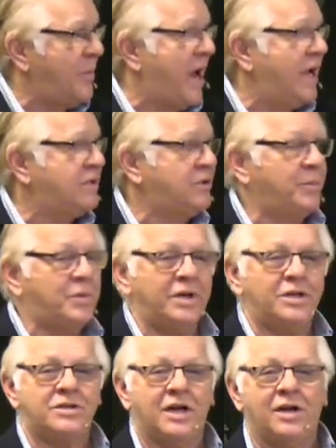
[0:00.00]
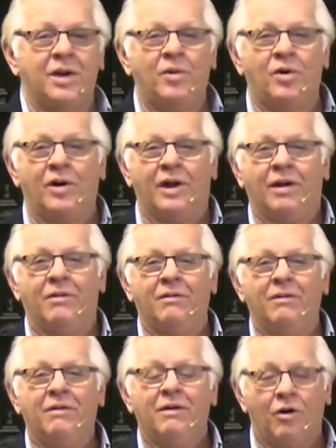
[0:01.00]
pastor preach Sunday morning
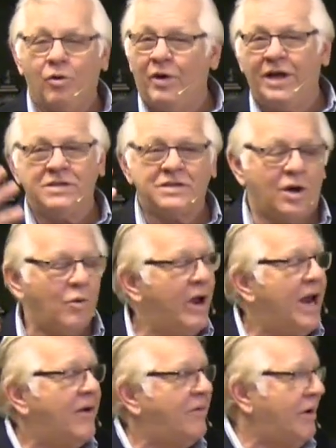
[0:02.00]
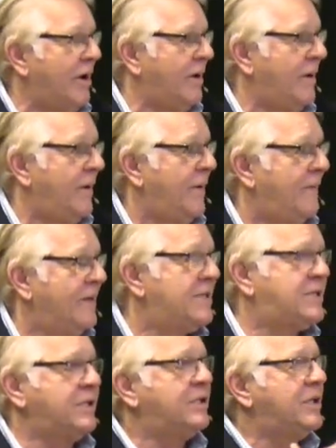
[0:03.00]
or Wednesday or whenever.
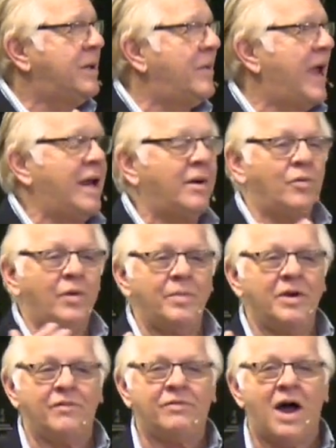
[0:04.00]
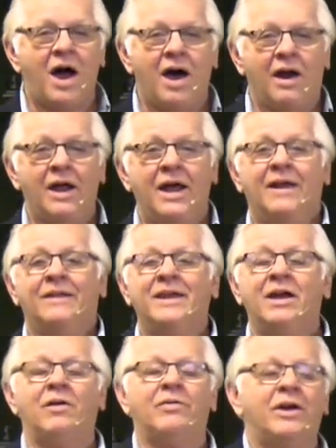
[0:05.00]
Listen to the men and women of God.
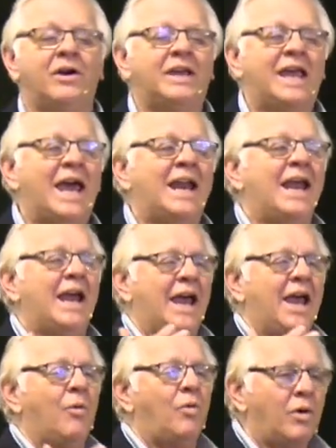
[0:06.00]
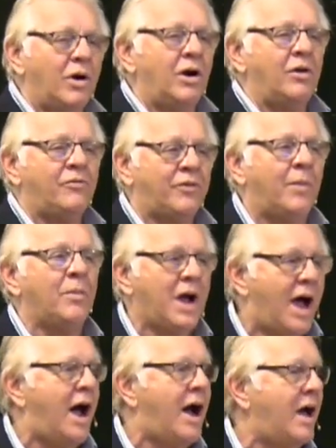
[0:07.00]
They're getting a word from
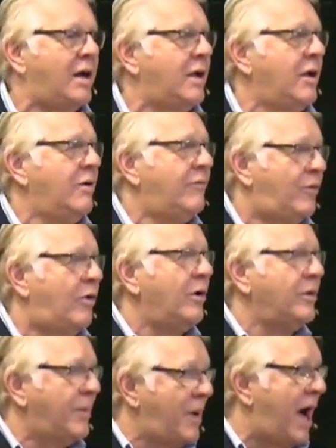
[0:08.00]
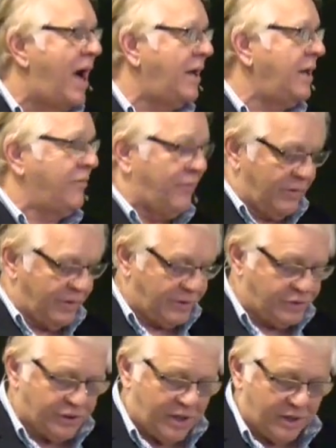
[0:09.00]
God for the body, for
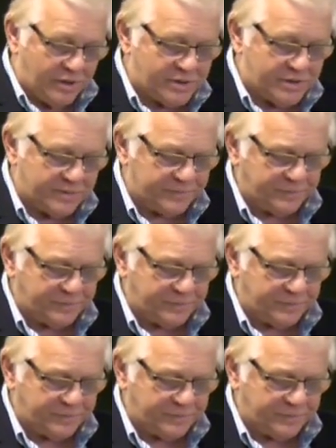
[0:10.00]
the church.